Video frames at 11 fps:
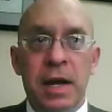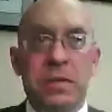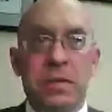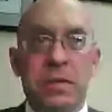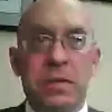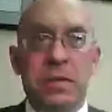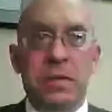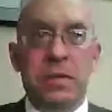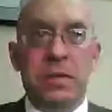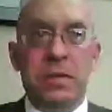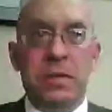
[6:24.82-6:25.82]
these
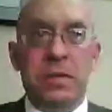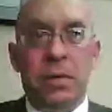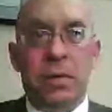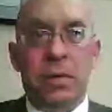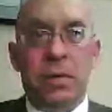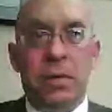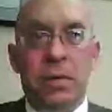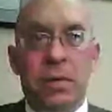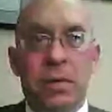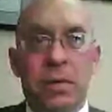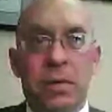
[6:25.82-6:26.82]
matters are currently
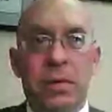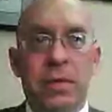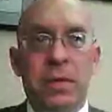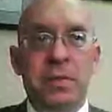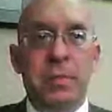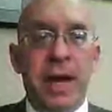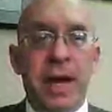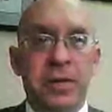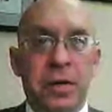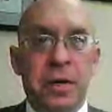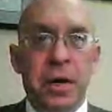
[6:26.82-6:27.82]
being worked out
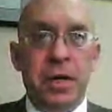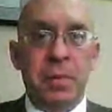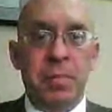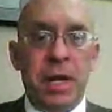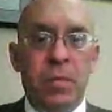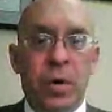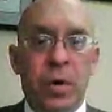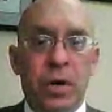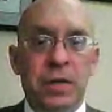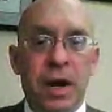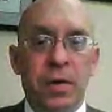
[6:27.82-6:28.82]
in the
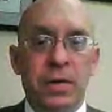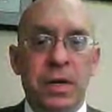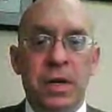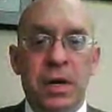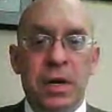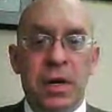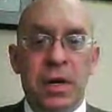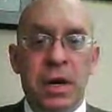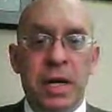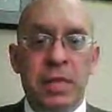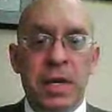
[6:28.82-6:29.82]
appellate courts
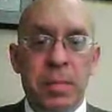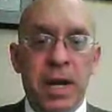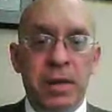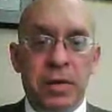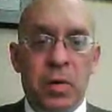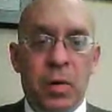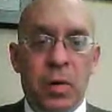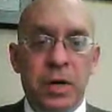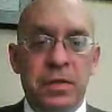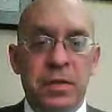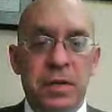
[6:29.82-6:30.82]
in
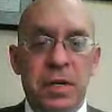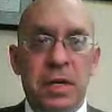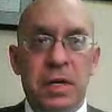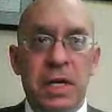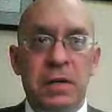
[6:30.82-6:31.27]
terms of